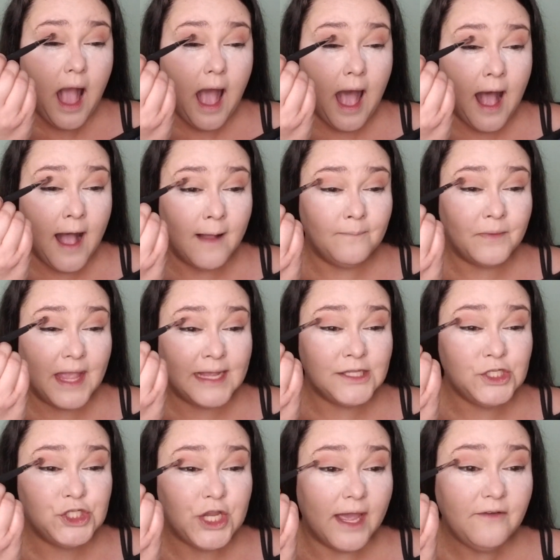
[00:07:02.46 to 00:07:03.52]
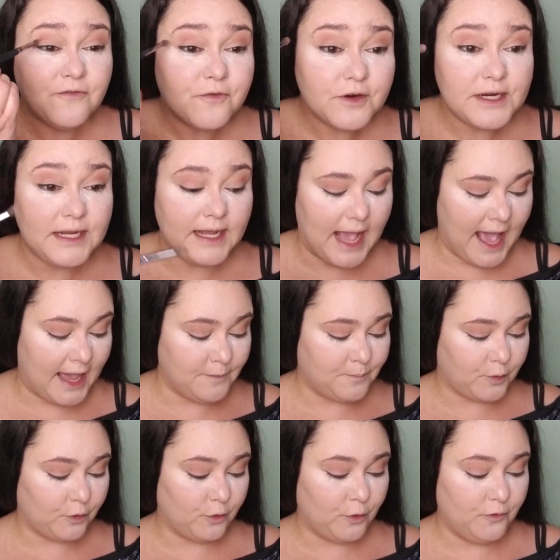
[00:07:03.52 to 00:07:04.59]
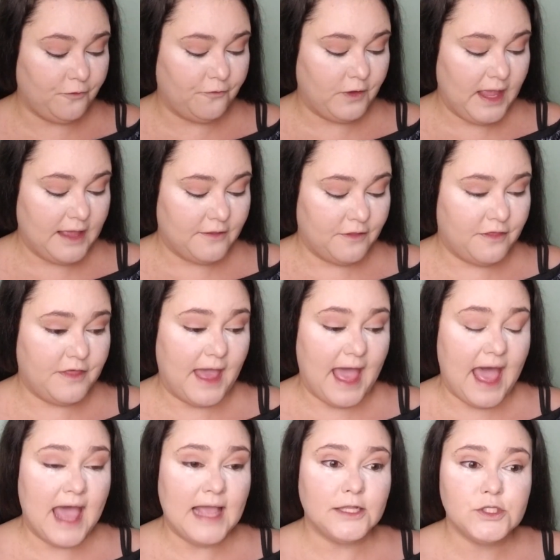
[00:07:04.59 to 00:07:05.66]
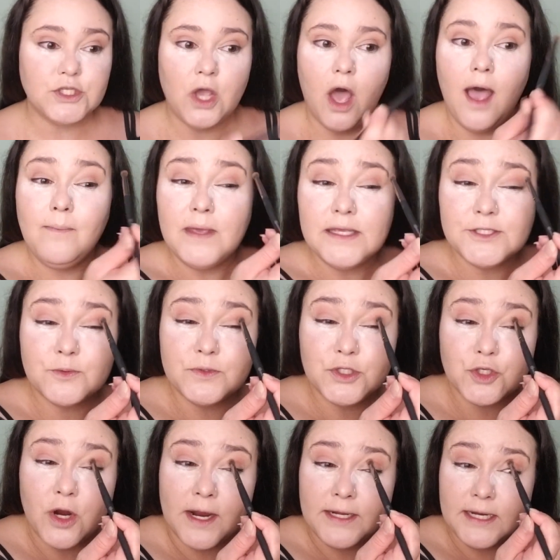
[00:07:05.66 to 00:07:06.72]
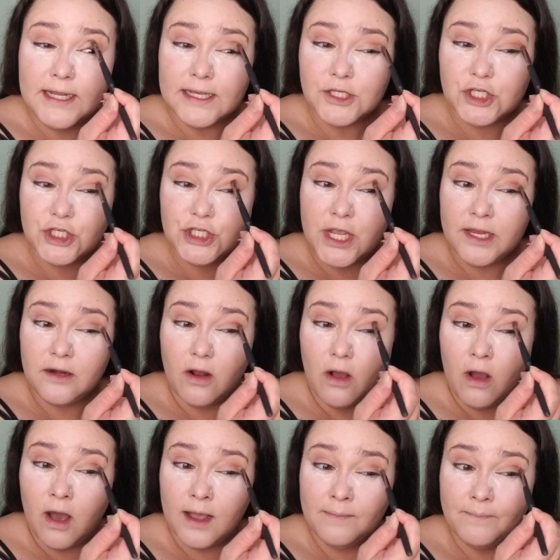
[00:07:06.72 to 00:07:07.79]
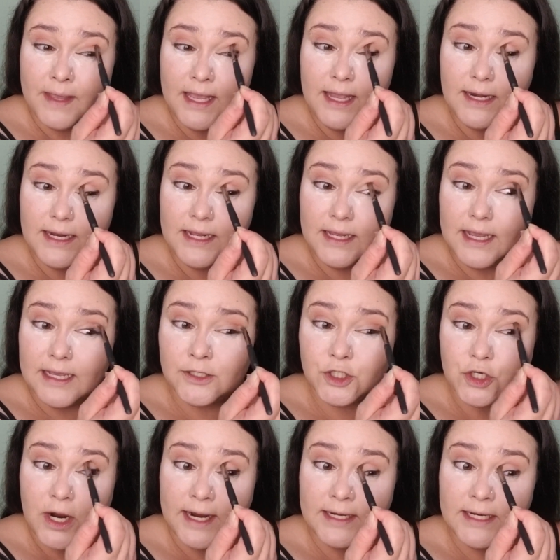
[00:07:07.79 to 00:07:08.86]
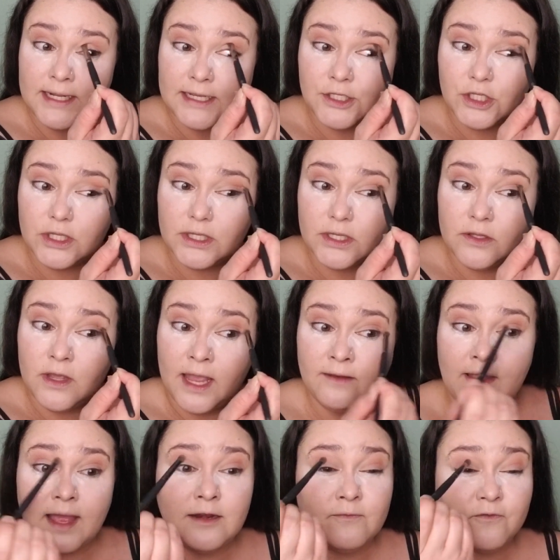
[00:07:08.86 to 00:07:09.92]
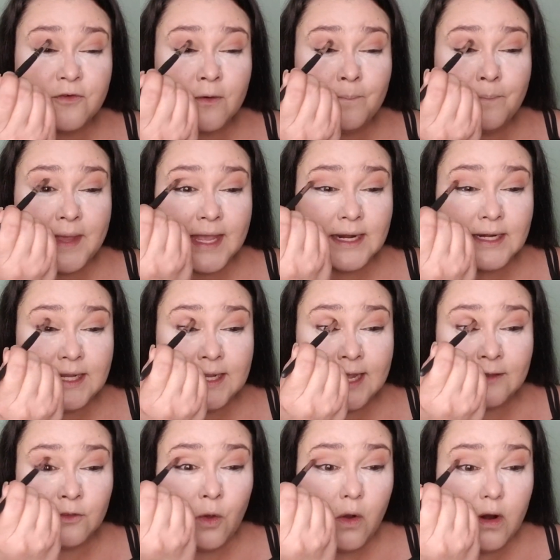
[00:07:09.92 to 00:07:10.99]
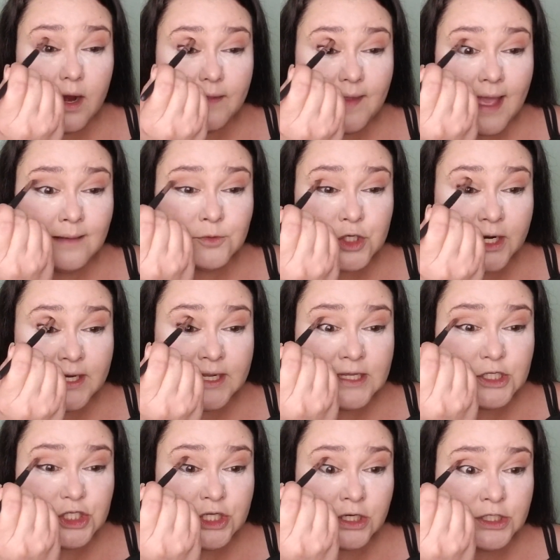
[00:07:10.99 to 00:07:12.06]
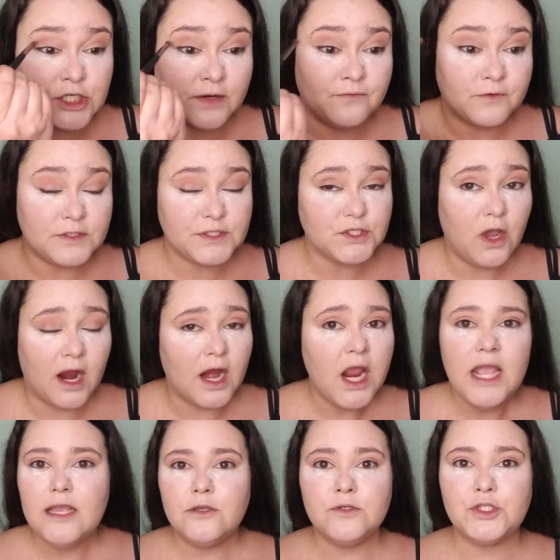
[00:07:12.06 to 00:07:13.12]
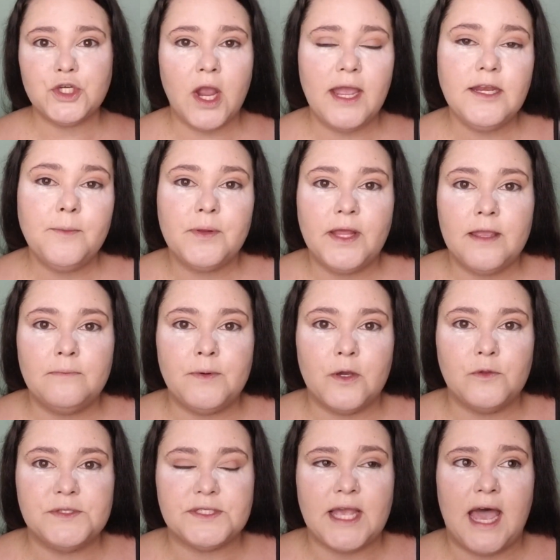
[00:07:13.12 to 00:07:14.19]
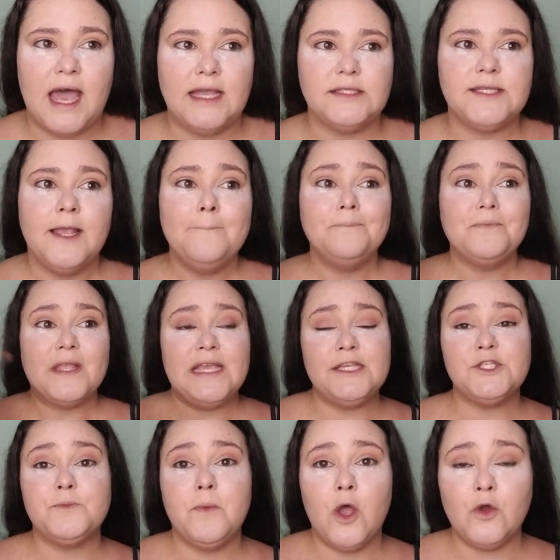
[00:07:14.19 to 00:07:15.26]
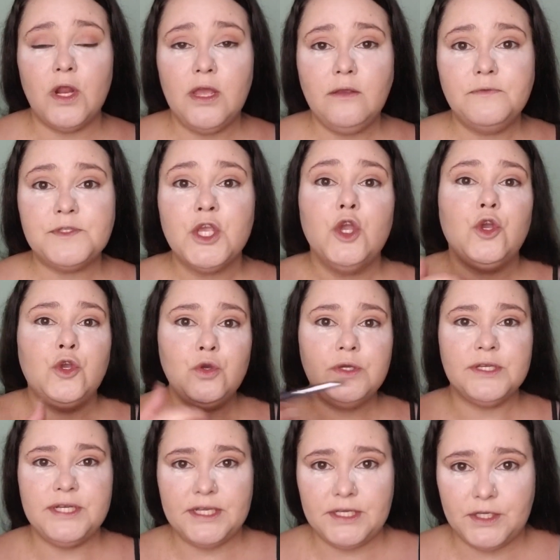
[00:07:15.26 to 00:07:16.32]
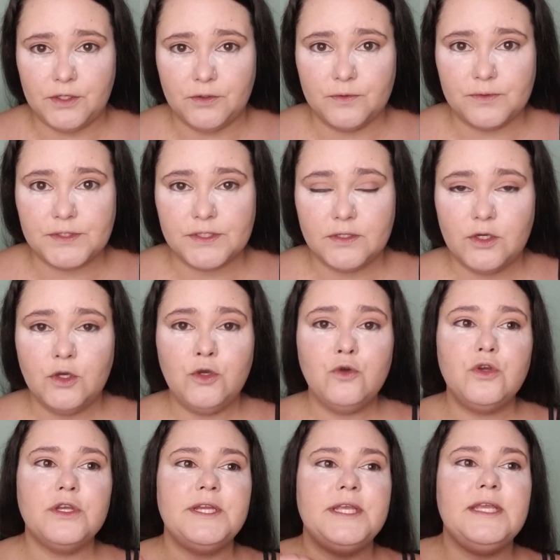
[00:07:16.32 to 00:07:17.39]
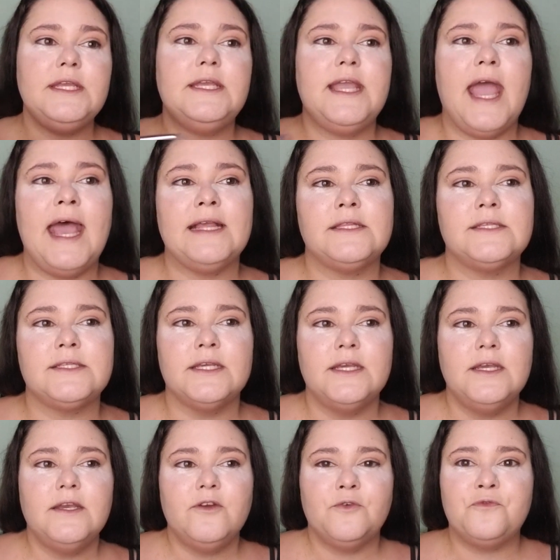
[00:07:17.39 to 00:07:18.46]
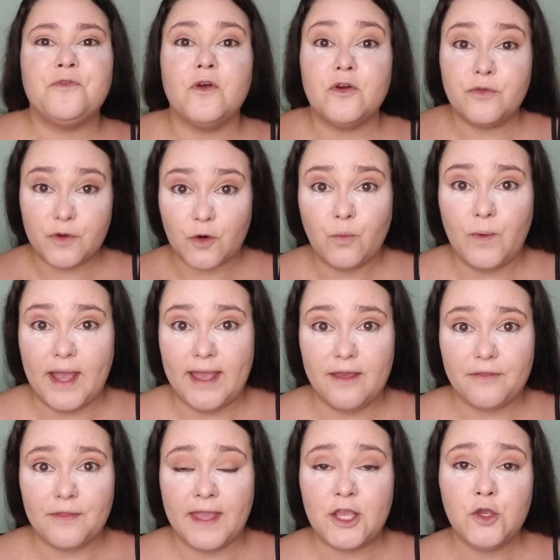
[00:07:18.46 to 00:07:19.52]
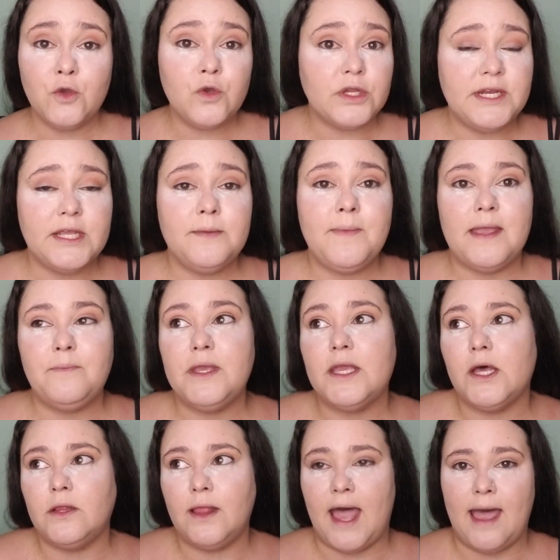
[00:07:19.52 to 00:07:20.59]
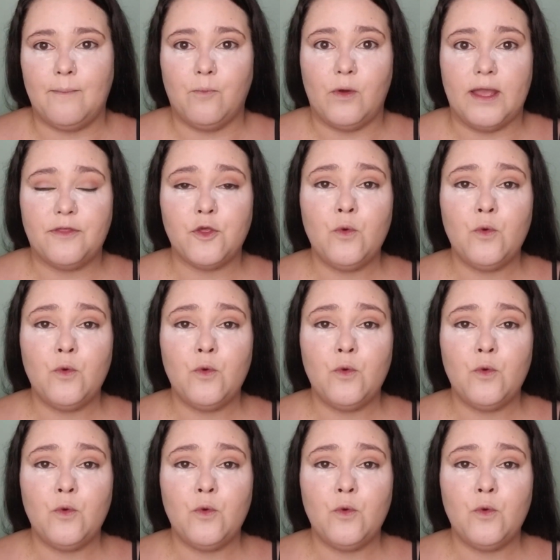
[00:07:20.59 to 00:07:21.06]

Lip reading: And Jeffree had proof that Thomas was trying to get shit on Manny and then from Manny and Laura and them try to get shit on Jeffree Star. He was trying to play both sides. His motives, who could he use? Who could he get further with? Like, who could he maybe collab with?